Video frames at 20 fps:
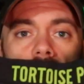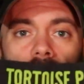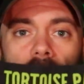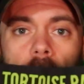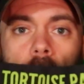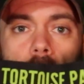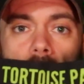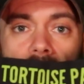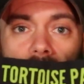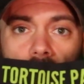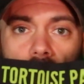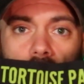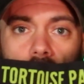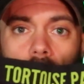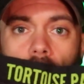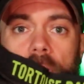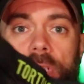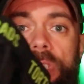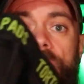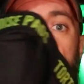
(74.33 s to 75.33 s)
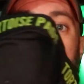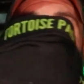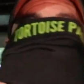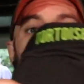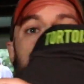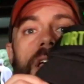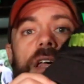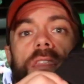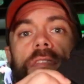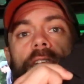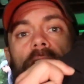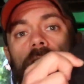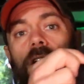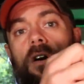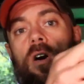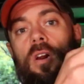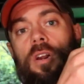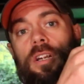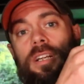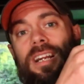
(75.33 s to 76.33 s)
Impact shorts
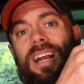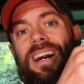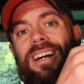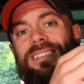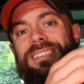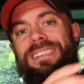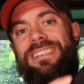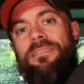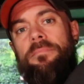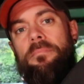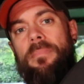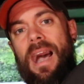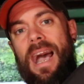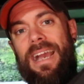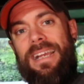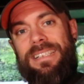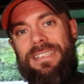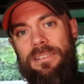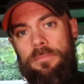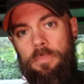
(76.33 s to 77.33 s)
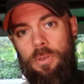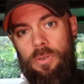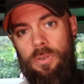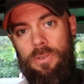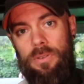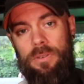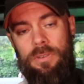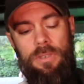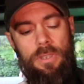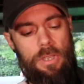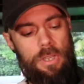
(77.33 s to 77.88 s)
that are customizable